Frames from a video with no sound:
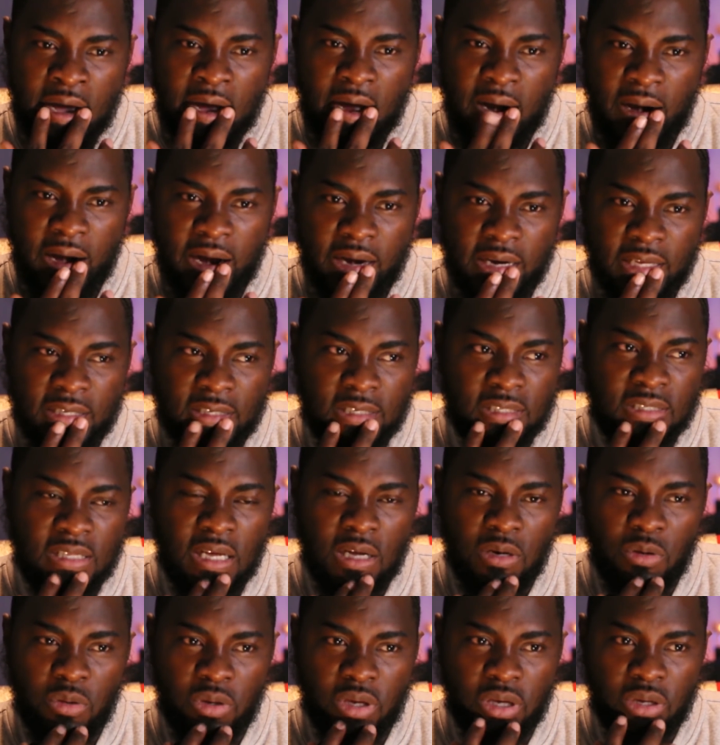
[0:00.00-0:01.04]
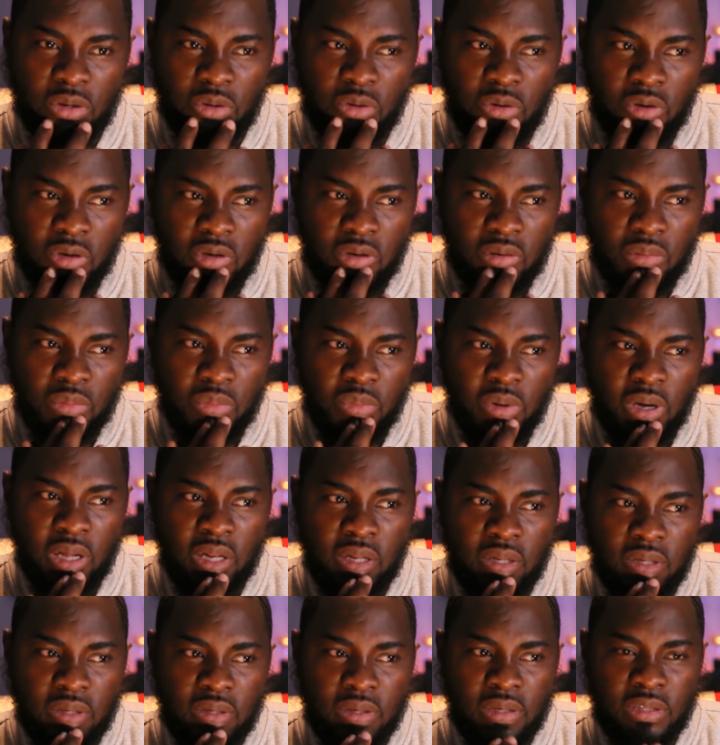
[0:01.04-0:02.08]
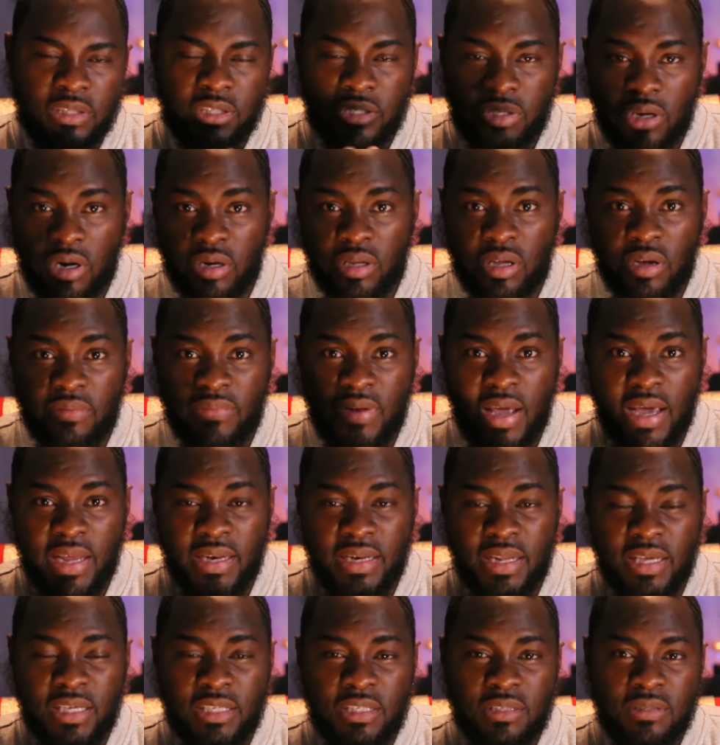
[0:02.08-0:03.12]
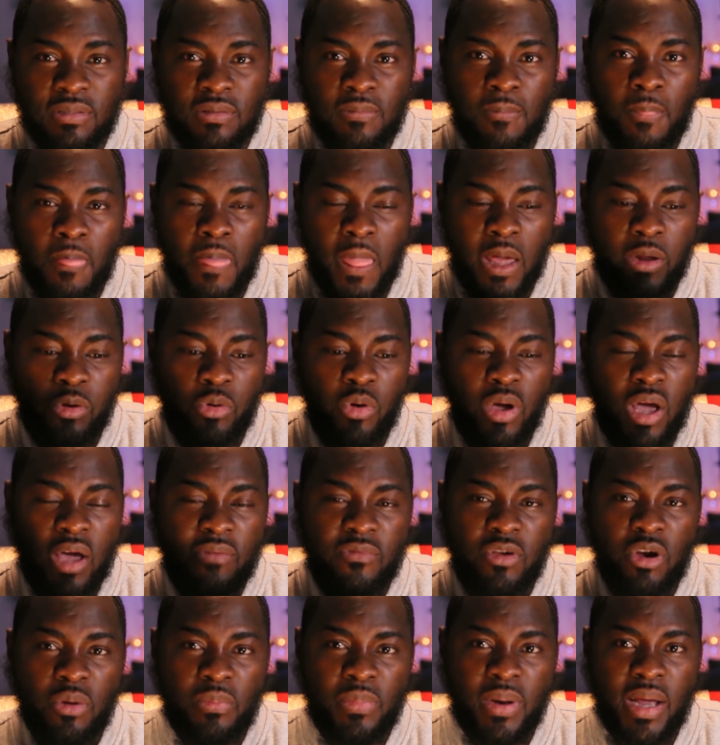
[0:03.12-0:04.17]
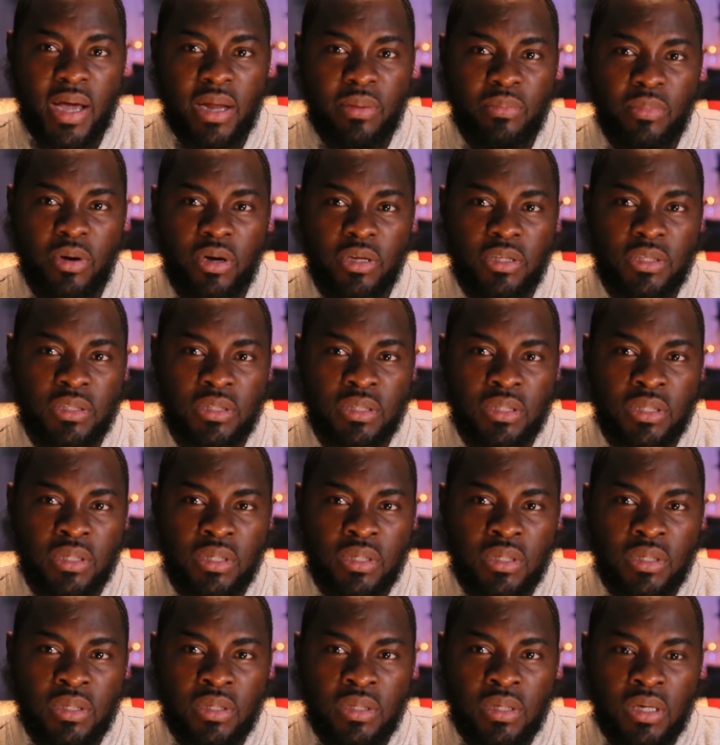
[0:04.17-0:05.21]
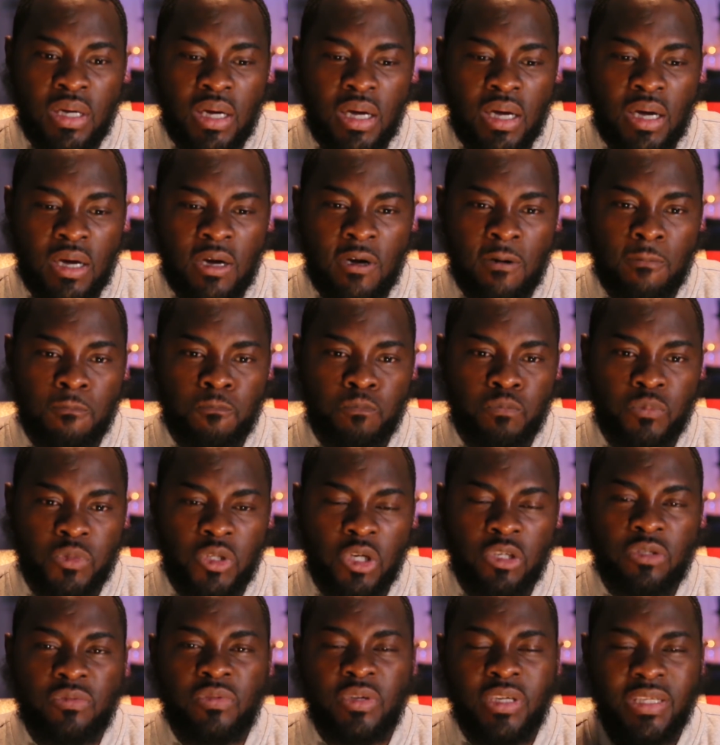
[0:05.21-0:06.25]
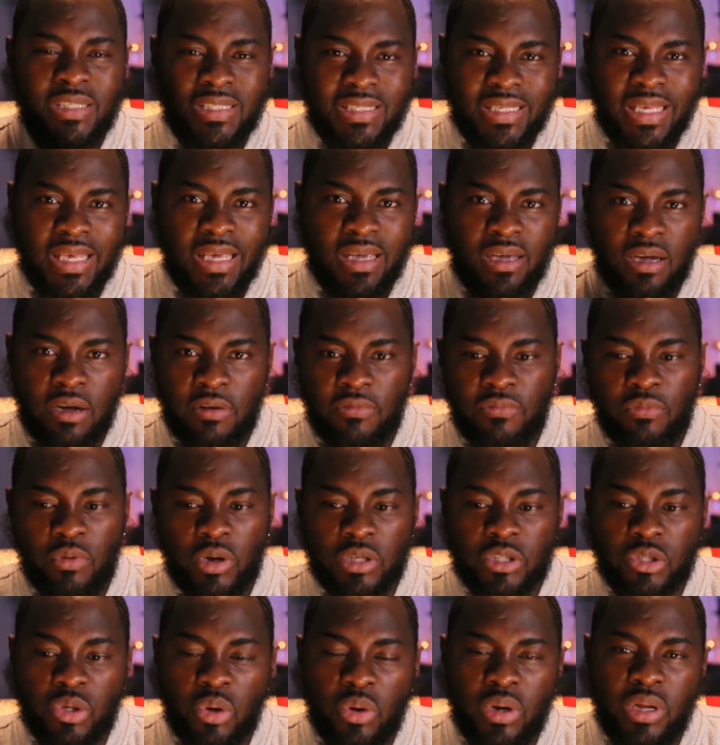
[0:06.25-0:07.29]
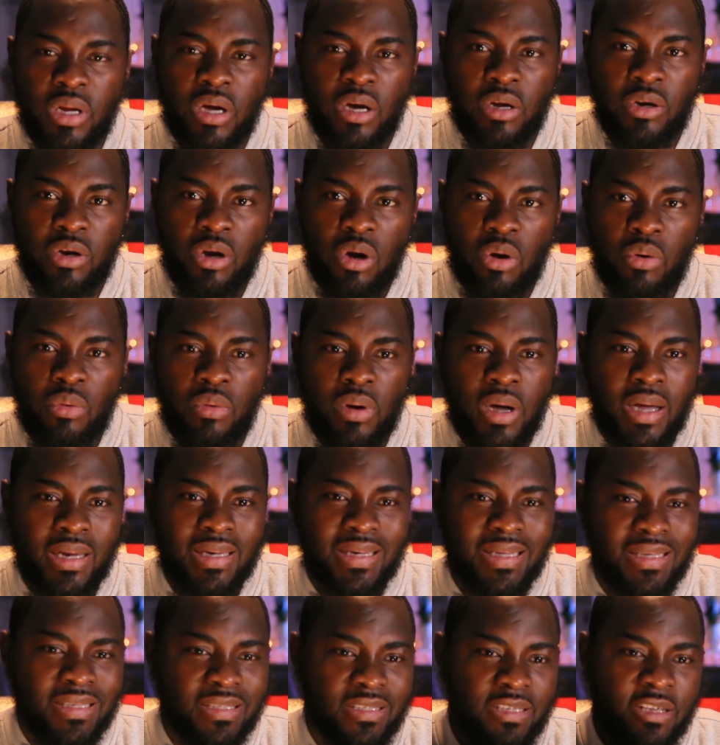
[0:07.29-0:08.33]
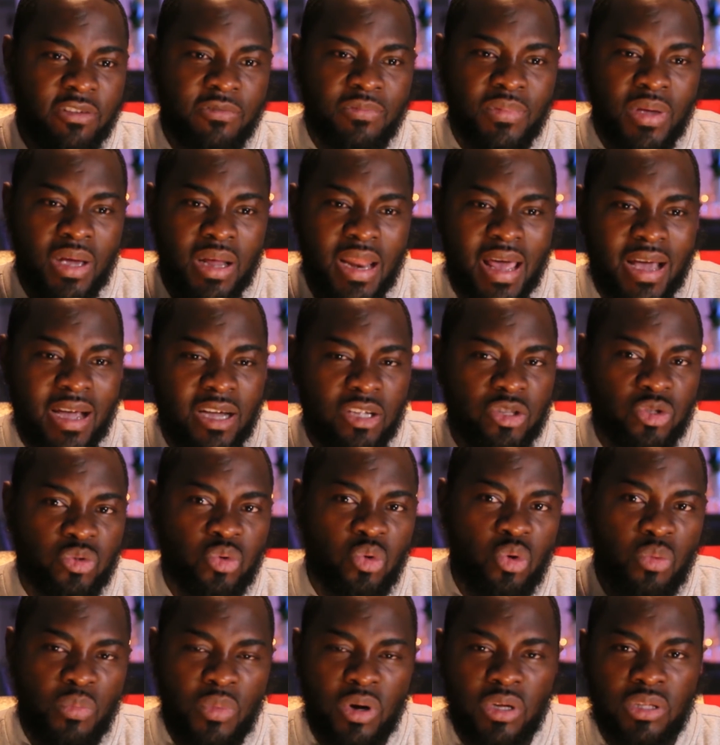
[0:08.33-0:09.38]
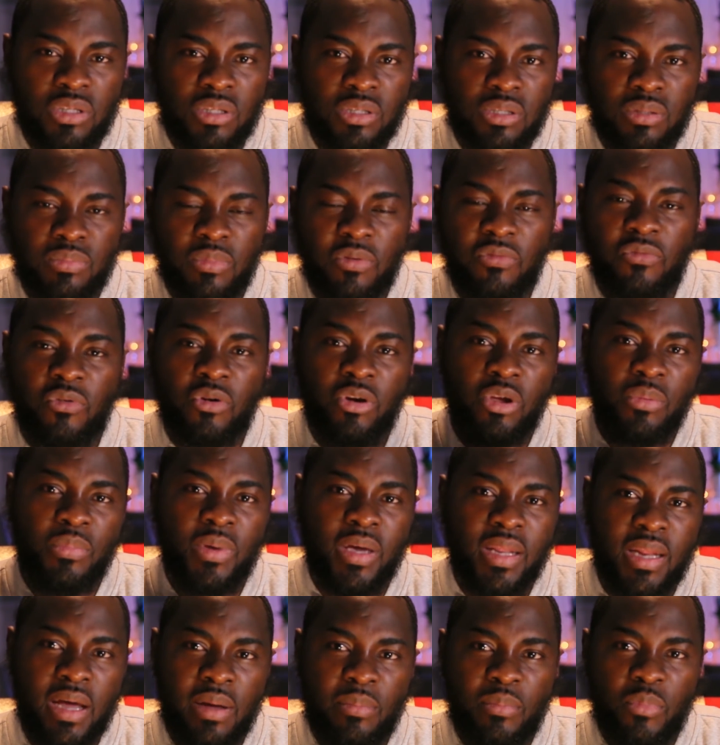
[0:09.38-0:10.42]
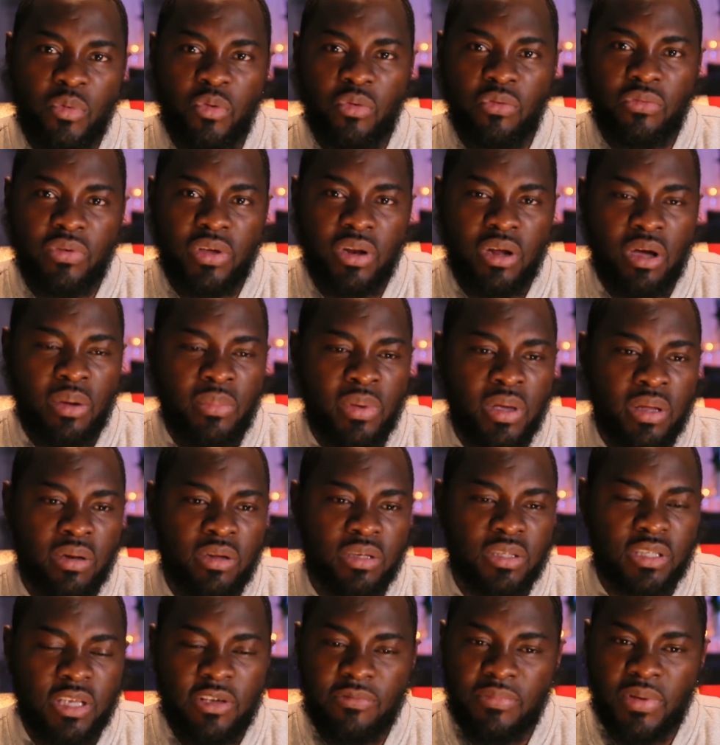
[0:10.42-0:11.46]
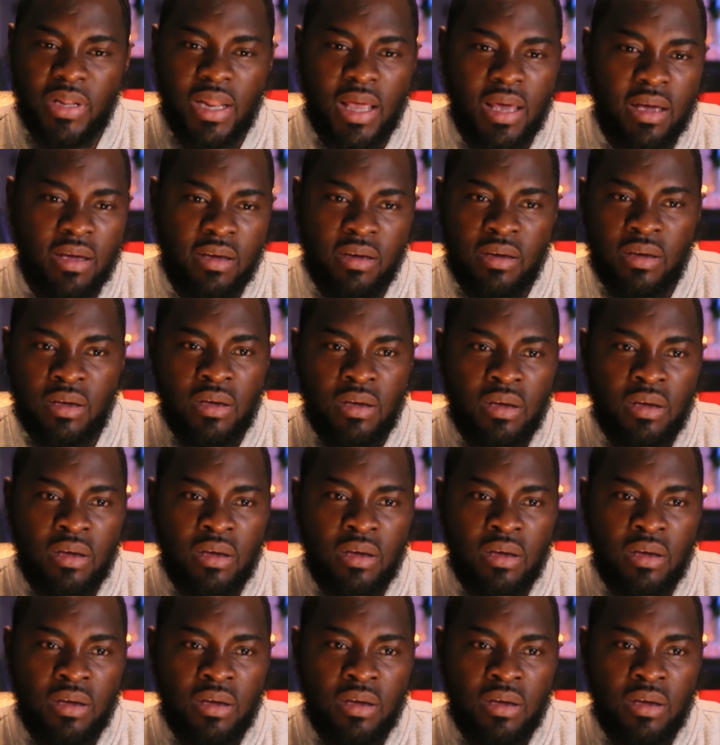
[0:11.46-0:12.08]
all right, this is not looking good. Well, it start off like this, I know you have your plan, but um, just for the sake of what's going on now, at least give me like a two months before you make that move. You know what I mean? Just give me like